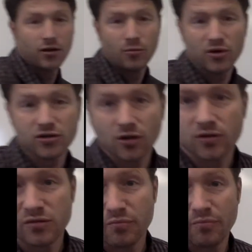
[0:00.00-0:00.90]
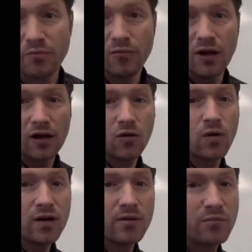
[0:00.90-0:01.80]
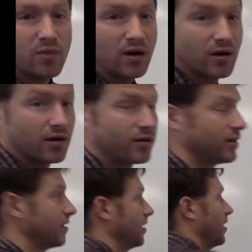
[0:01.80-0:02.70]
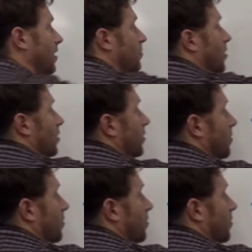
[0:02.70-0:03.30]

but it's always quite a bit bigger than that eyeball in the